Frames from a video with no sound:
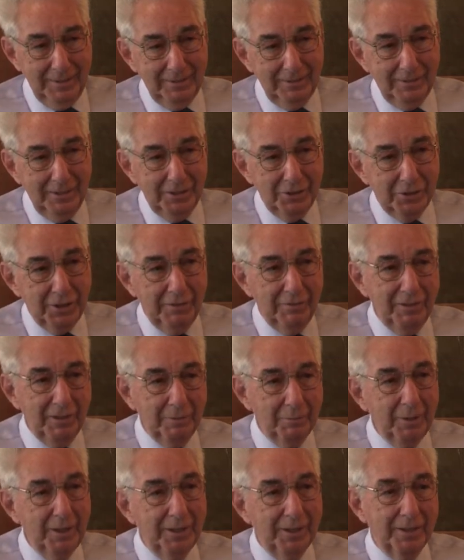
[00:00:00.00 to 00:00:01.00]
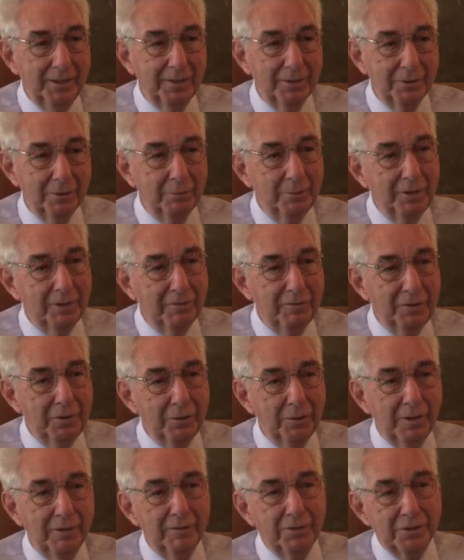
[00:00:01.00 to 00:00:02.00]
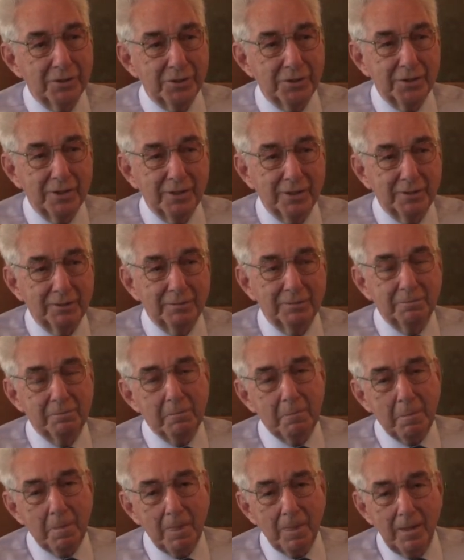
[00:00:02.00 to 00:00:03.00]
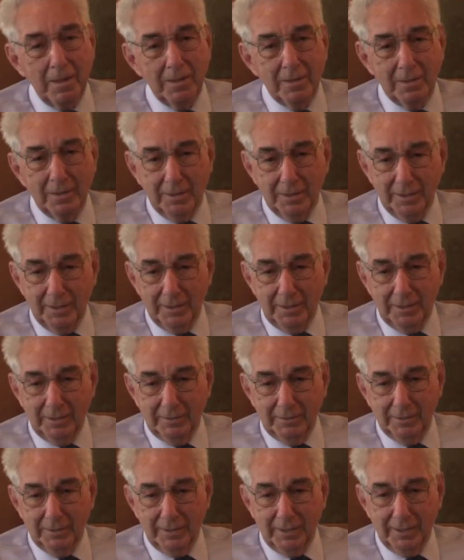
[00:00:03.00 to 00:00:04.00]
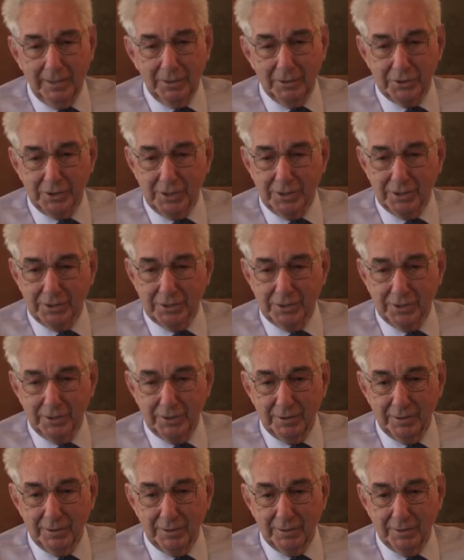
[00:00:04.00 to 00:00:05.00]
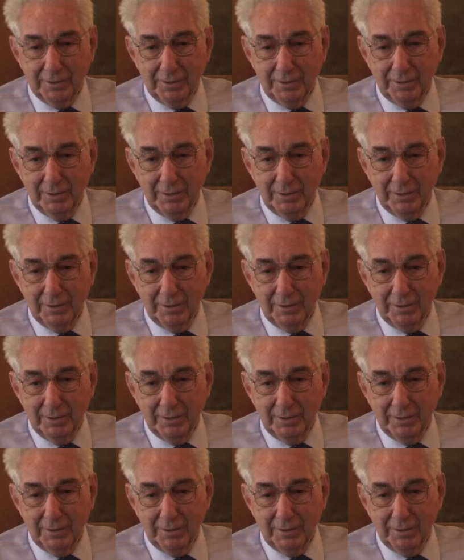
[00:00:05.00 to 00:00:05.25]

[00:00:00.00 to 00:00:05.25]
each evening meeting, there'd be a few of us. I think Al Jensen and